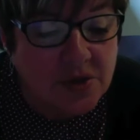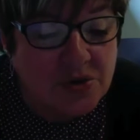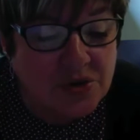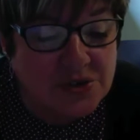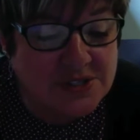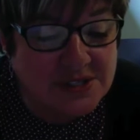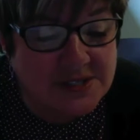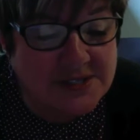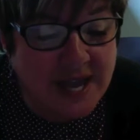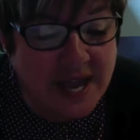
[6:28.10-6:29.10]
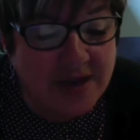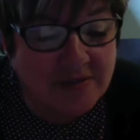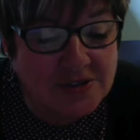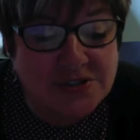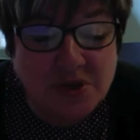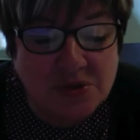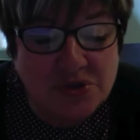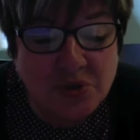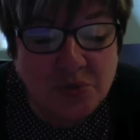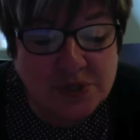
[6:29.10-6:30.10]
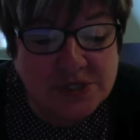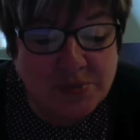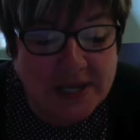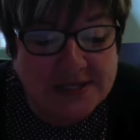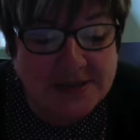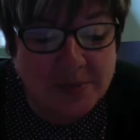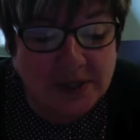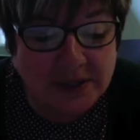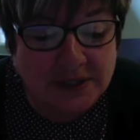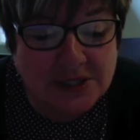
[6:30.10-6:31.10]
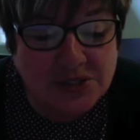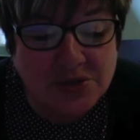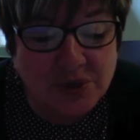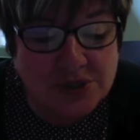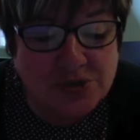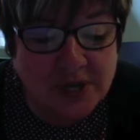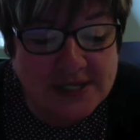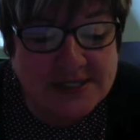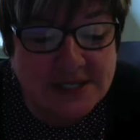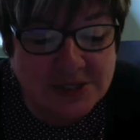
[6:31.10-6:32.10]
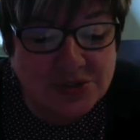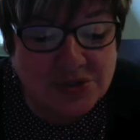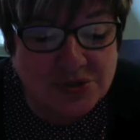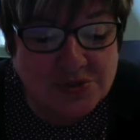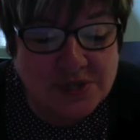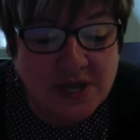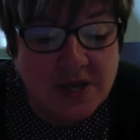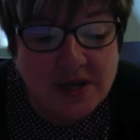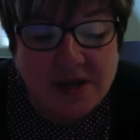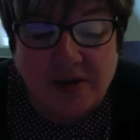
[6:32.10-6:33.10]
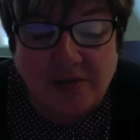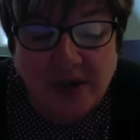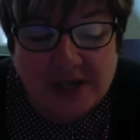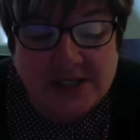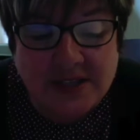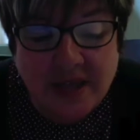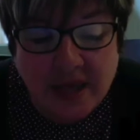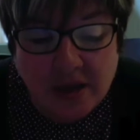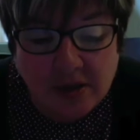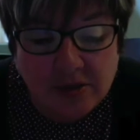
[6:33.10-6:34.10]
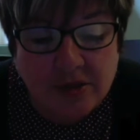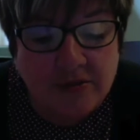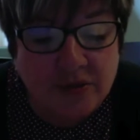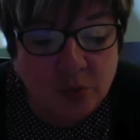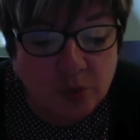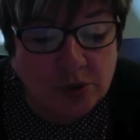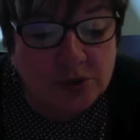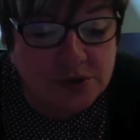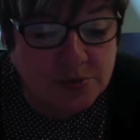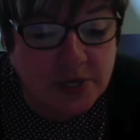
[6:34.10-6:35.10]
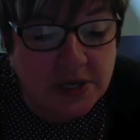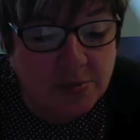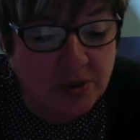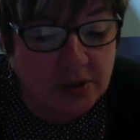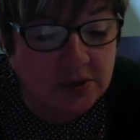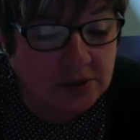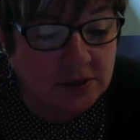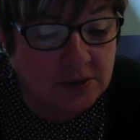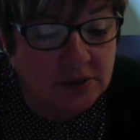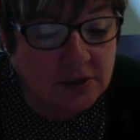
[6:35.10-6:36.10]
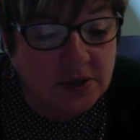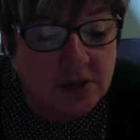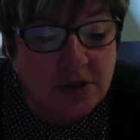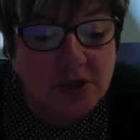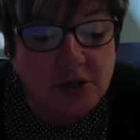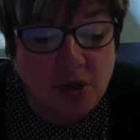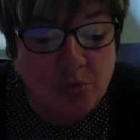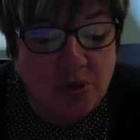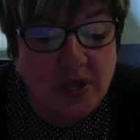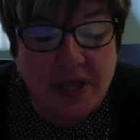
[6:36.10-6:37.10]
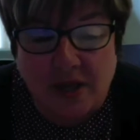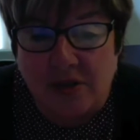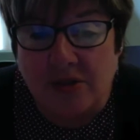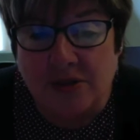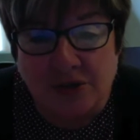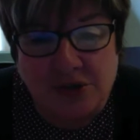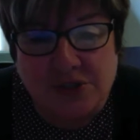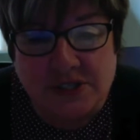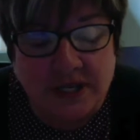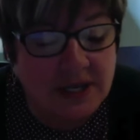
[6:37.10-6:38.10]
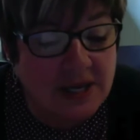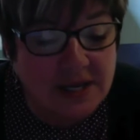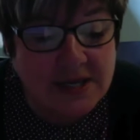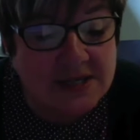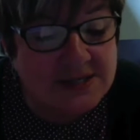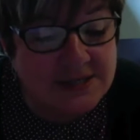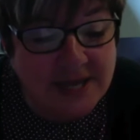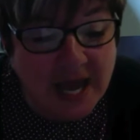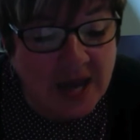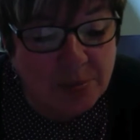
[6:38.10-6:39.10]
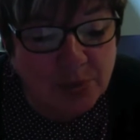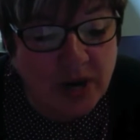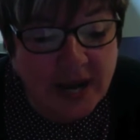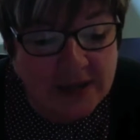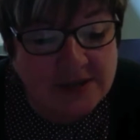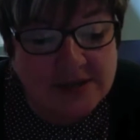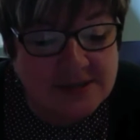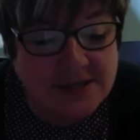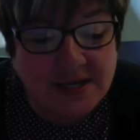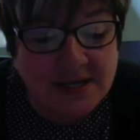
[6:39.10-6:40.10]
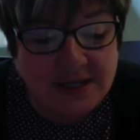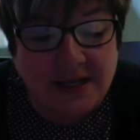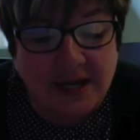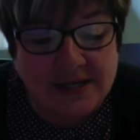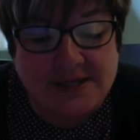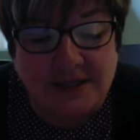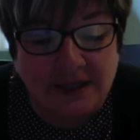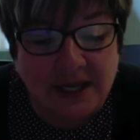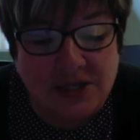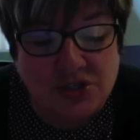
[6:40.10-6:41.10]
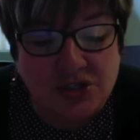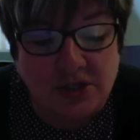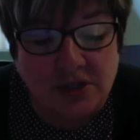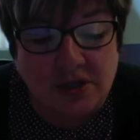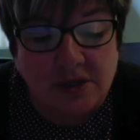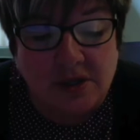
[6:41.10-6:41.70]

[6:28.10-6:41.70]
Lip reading: Nurses have a social responsibility to address issues affecting the health of the world's people. Global health nursing is not practiced in isolation,